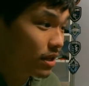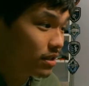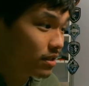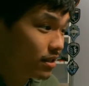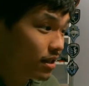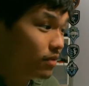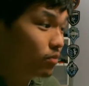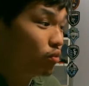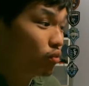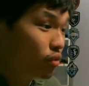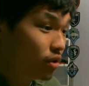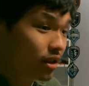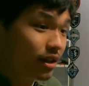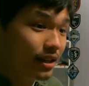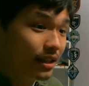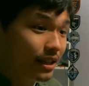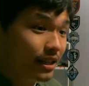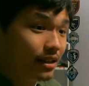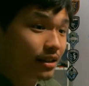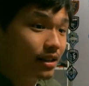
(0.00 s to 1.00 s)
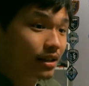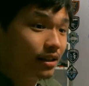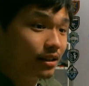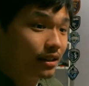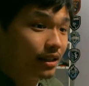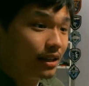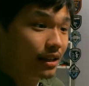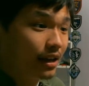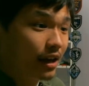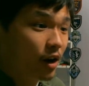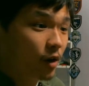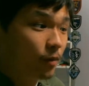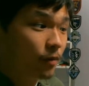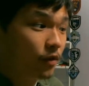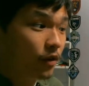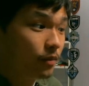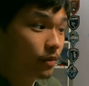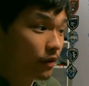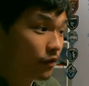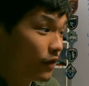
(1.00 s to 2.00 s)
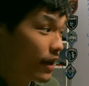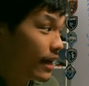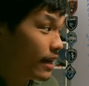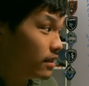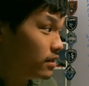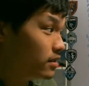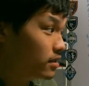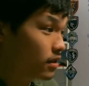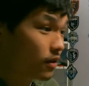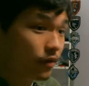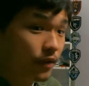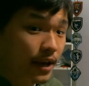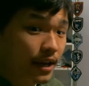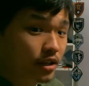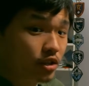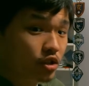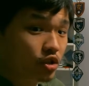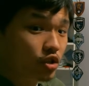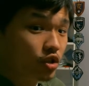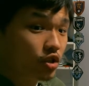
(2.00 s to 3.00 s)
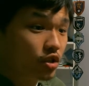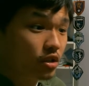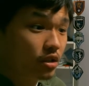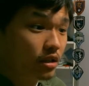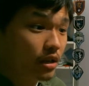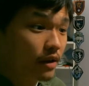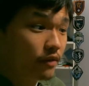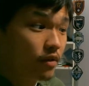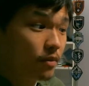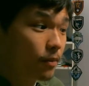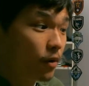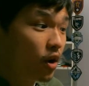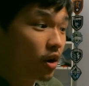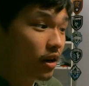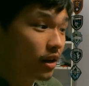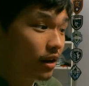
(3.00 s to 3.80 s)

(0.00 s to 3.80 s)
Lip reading: team really need help from the fans just never bought it.